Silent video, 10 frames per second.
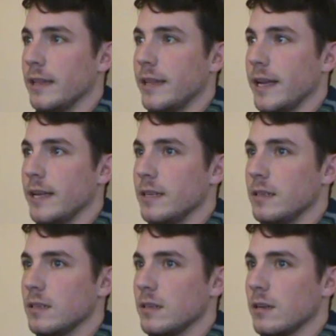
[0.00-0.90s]
and
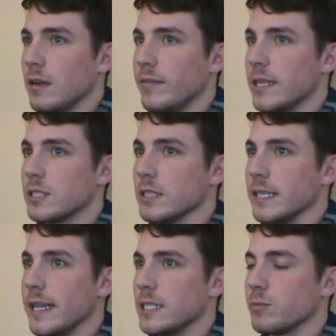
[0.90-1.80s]
then
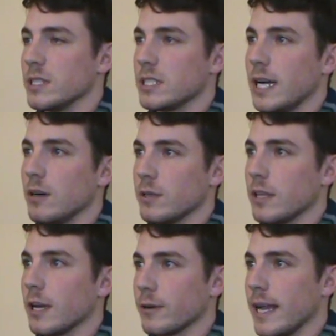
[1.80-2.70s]
eventually they switched out
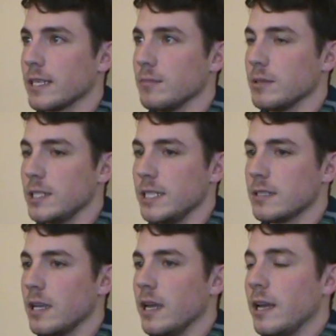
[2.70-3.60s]
with the Iraqi
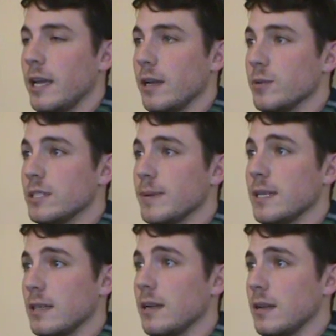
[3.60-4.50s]
police. And we
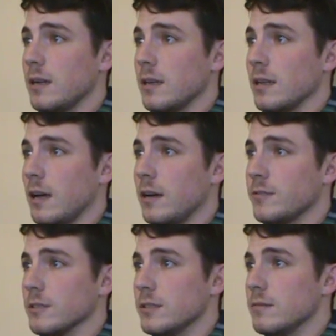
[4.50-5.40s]
spent an
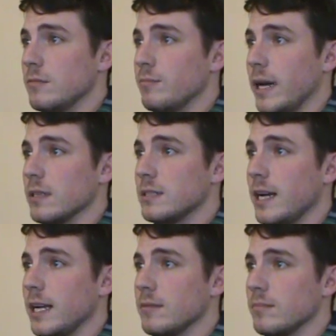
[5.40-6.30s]
awful amount of
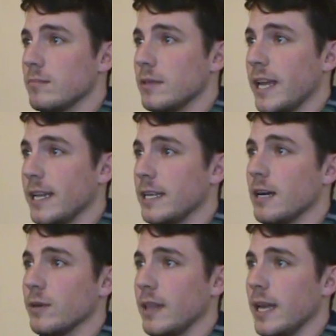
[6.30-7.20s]
time hanging
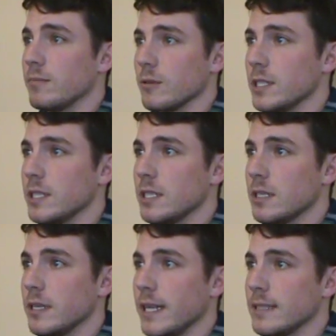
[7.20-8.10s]
out with them, really.
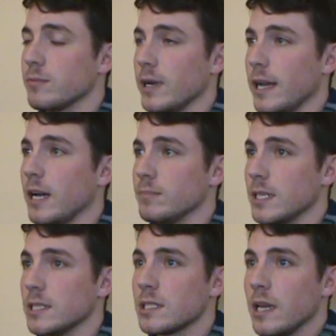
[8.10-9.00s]
Oh, really? And that's yeah. what
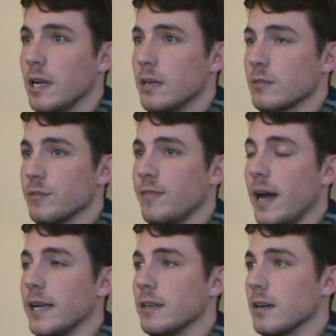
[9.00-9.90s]
helped us
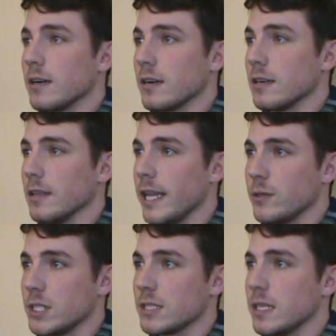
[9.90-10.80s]
refine our, our
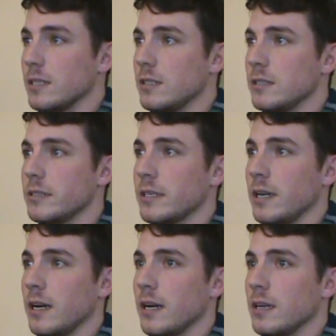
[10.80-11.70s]
language skills,
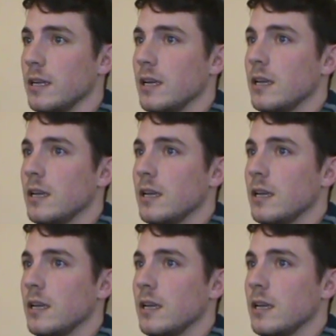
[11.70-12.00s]
uh,